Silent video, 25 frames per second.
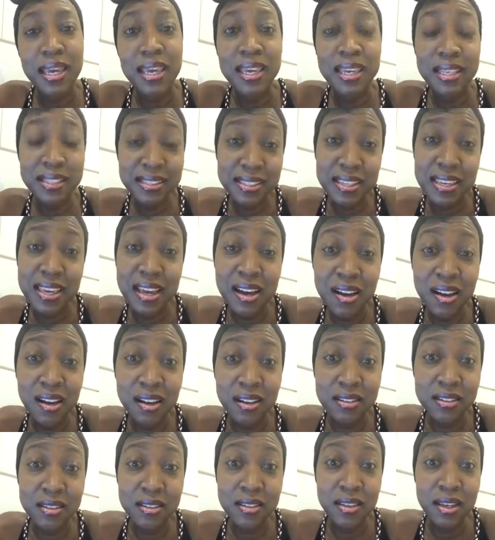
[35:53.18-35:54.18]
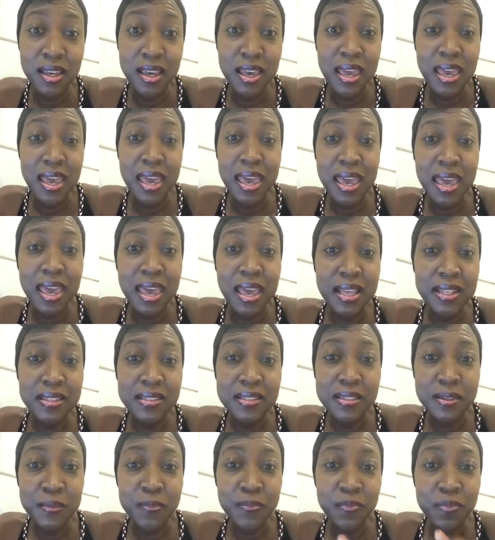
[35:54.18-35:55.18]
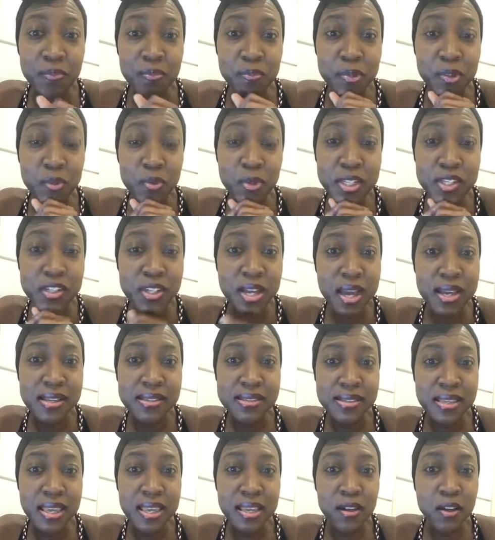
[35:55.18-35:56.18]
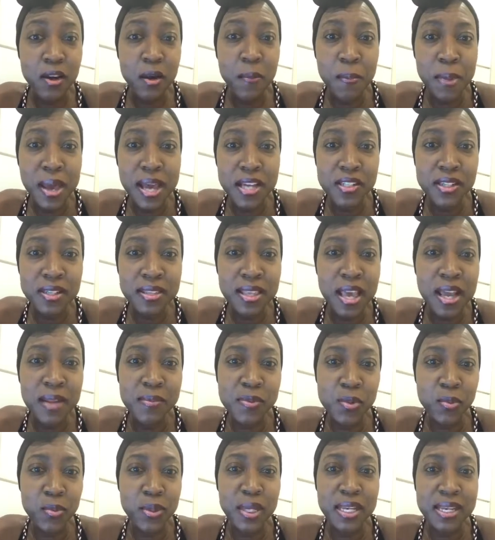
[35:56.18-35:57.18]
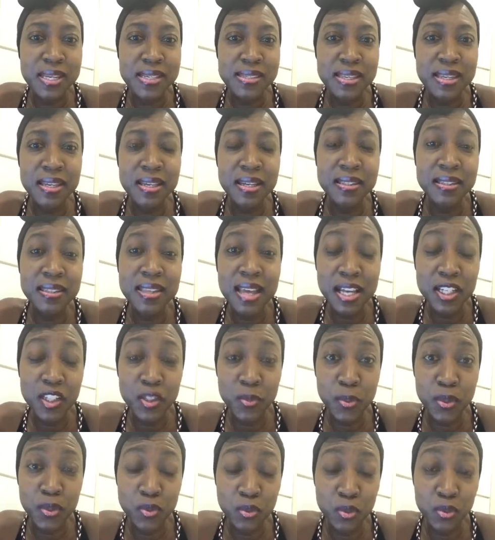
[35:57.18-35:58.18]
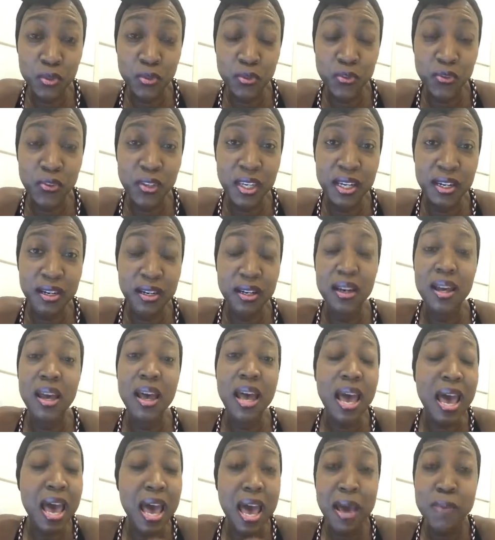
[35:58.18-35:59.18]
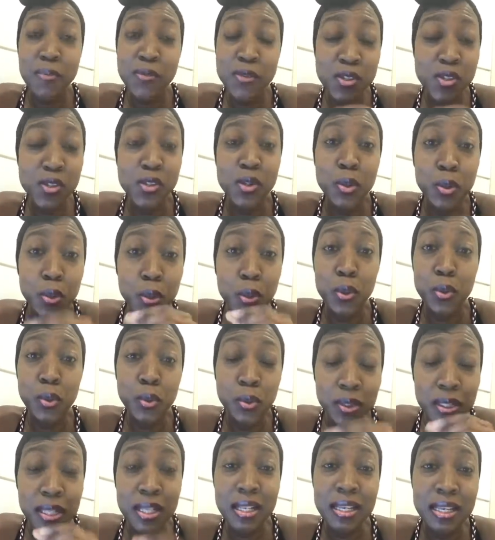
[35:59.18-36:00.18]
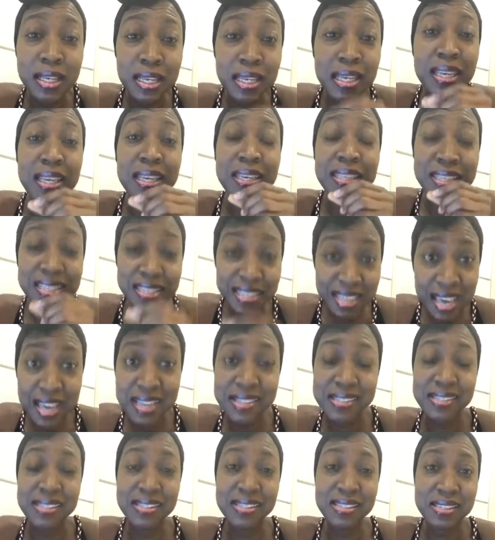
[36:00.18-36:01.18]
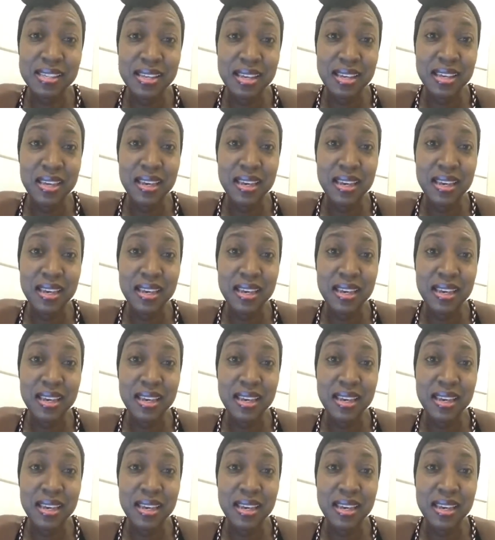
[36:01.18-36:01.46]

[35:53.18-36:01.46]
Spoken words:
It can't. And Patricia is saying compassion helps releasing attachment to fear. Absolutely yes.